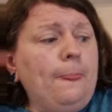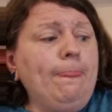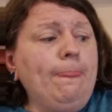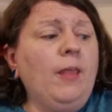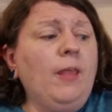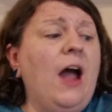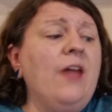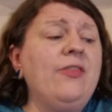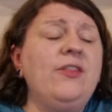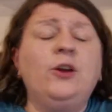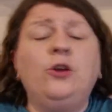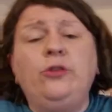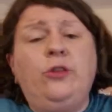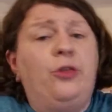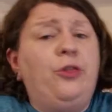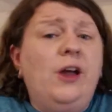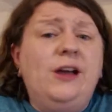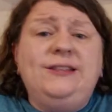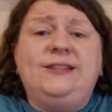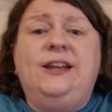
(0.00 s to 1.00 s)
And then on the
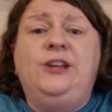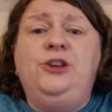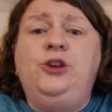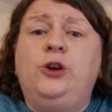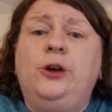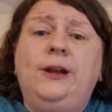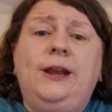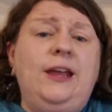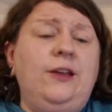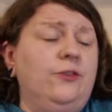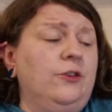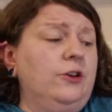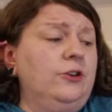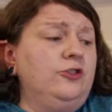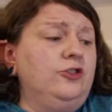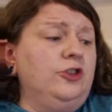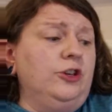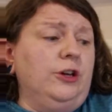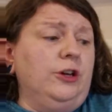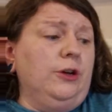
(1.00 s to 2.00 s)
Thursday, you can either
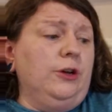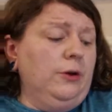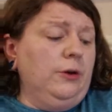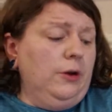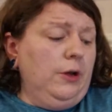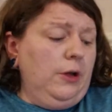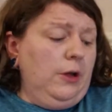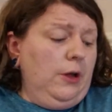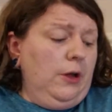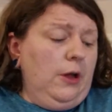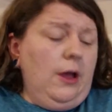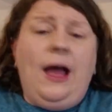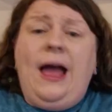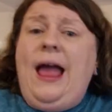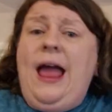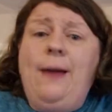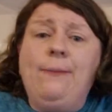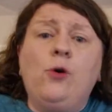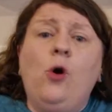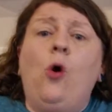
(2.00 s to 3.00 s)
do
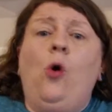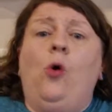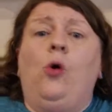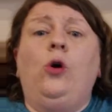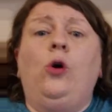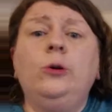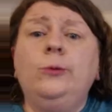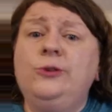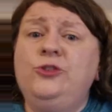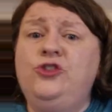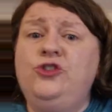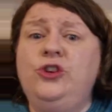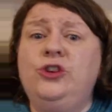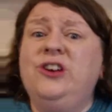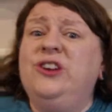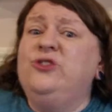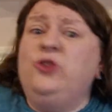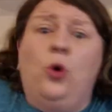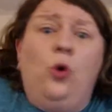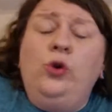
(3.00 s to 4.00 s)
Epcot or Hollywood
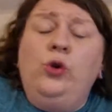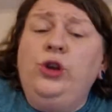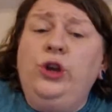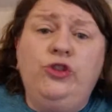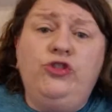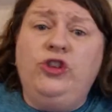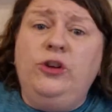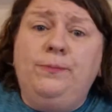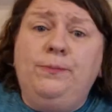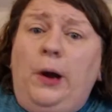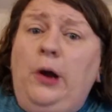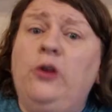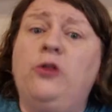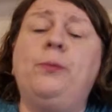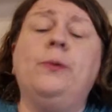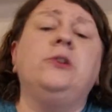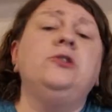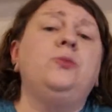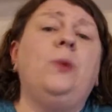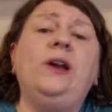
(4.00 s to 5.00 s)
Studios, or you could do both,
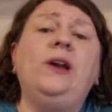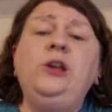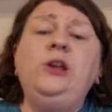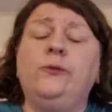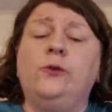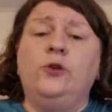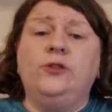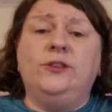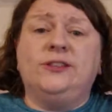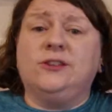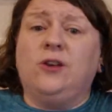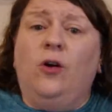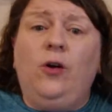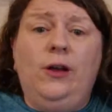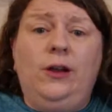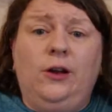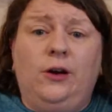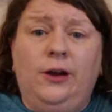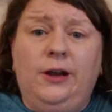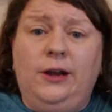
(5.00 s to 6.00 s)
because where you've got the
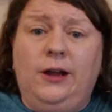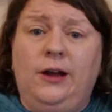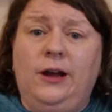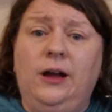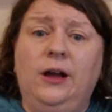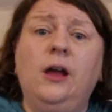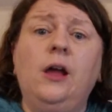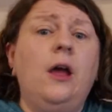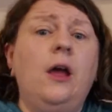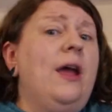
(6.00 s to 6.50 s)
Skyliner,